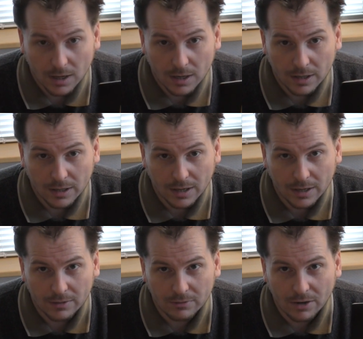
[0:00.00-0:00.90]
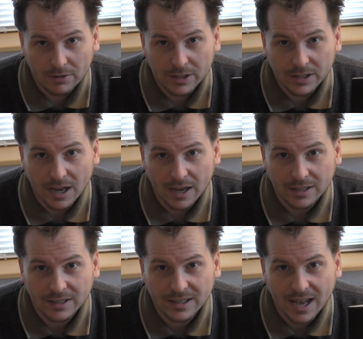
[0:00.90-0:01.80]
I very
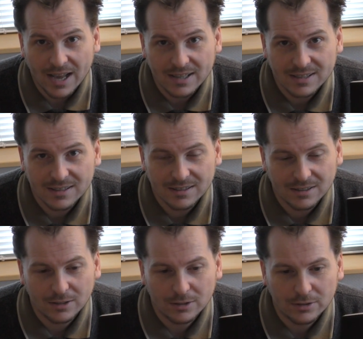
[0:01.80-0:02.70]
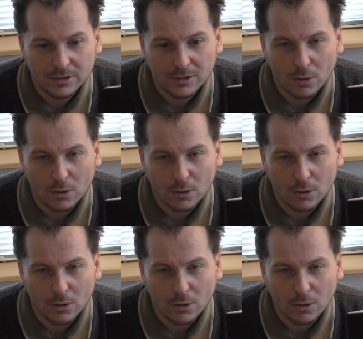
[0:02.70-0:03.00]
kindly asked the